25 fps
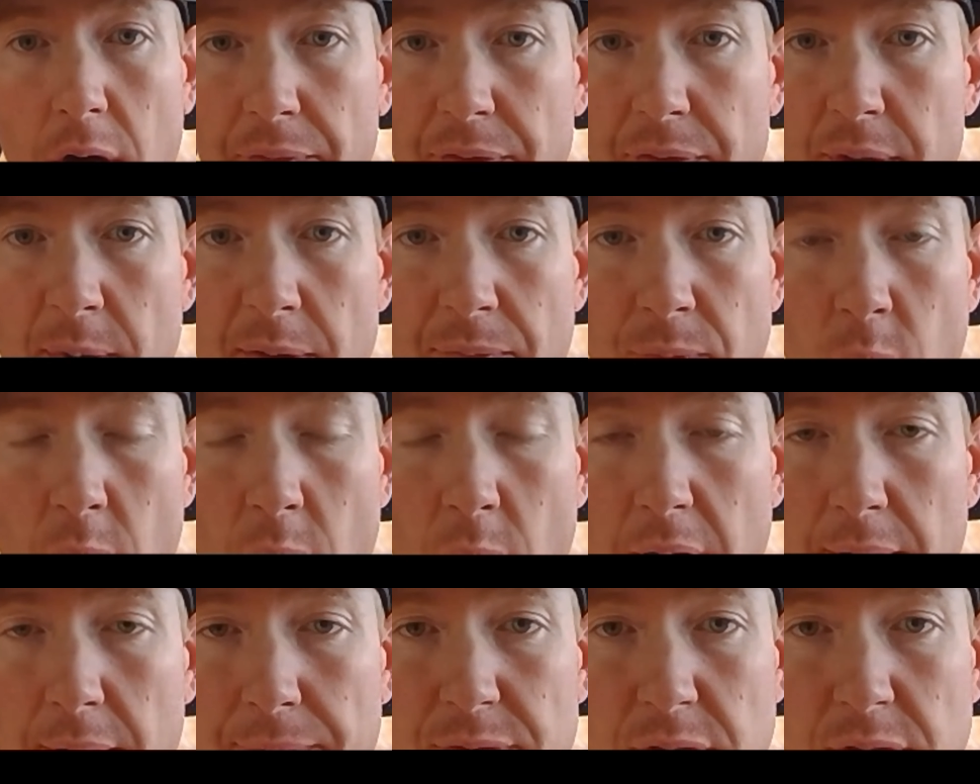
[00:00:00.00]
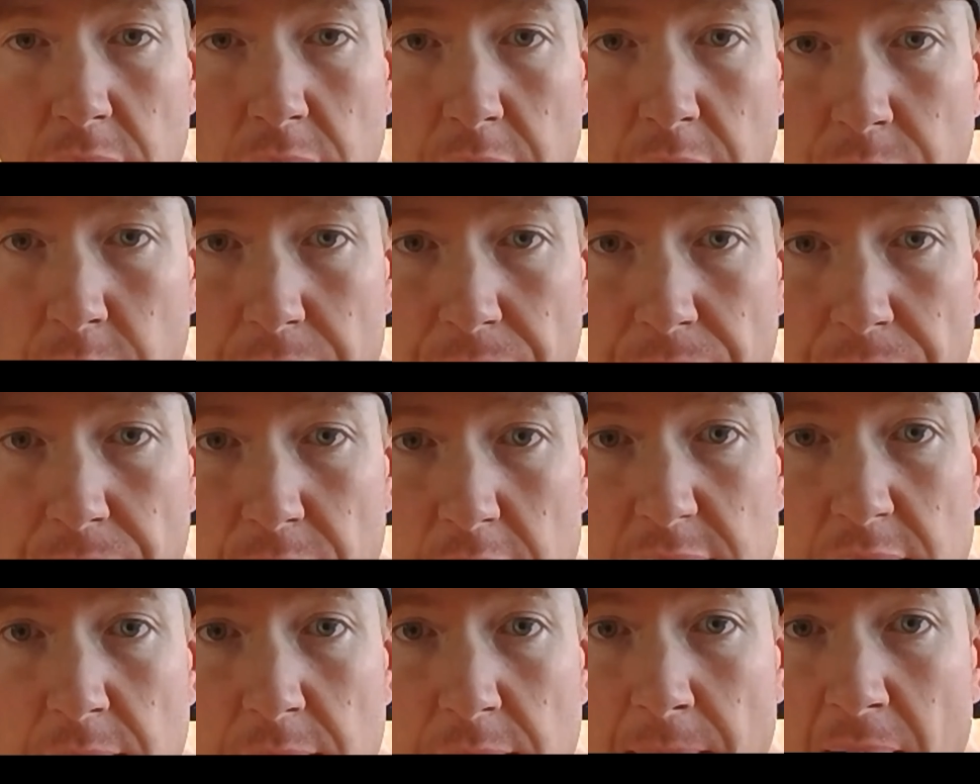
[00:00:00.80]
of them have waived delivery
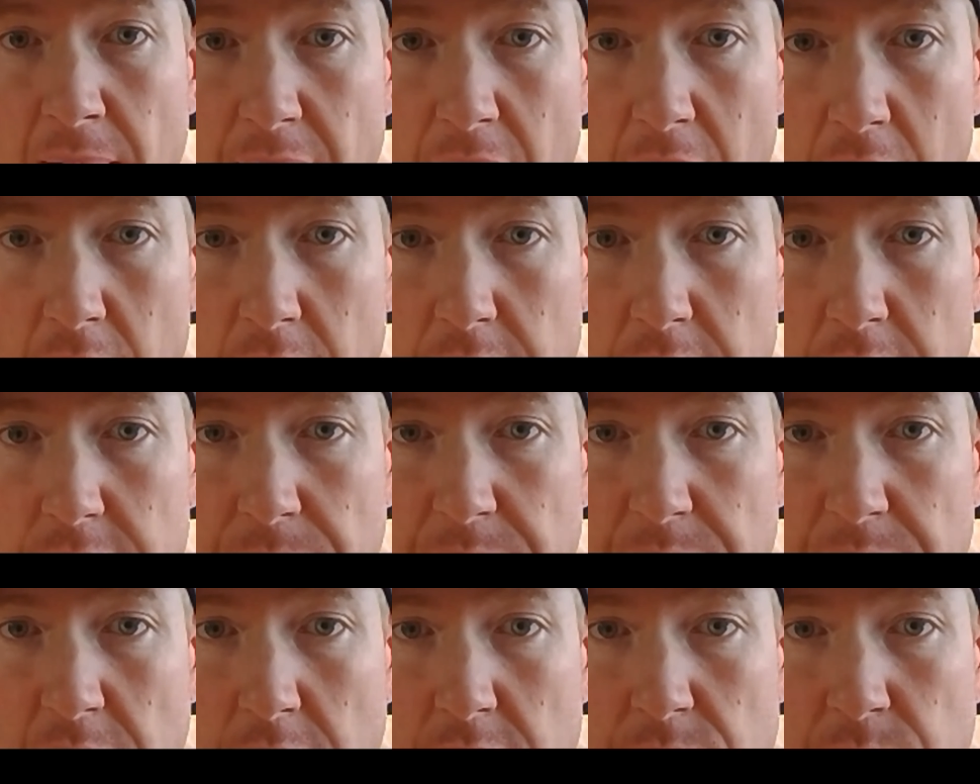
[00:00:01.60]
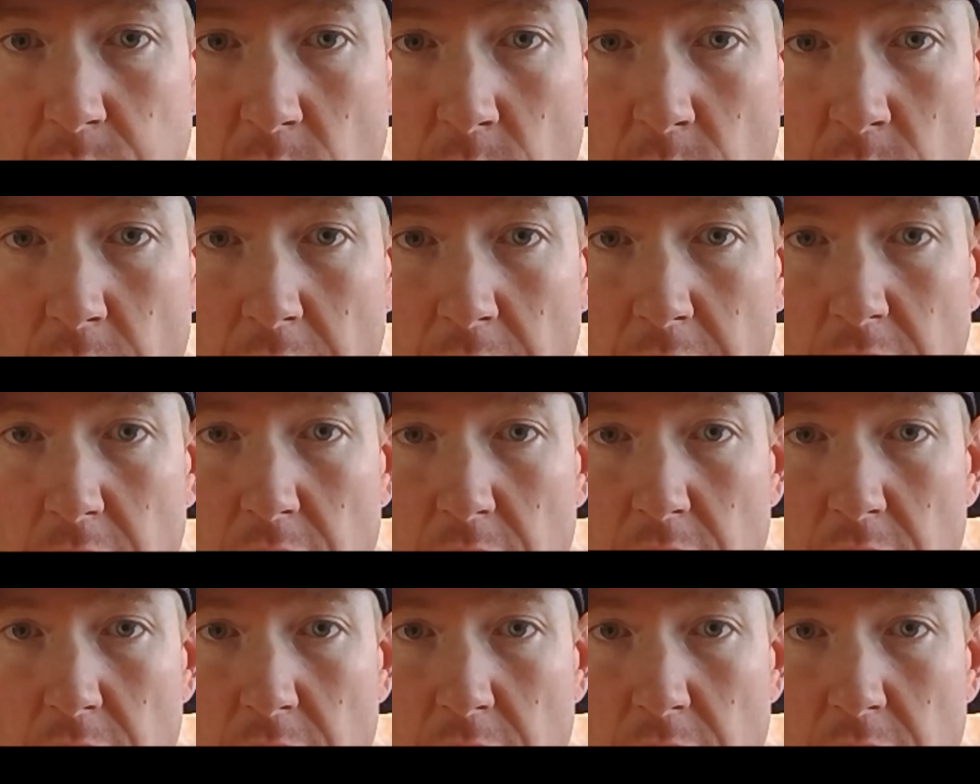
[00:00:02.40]
fees to my knowledge up to this point.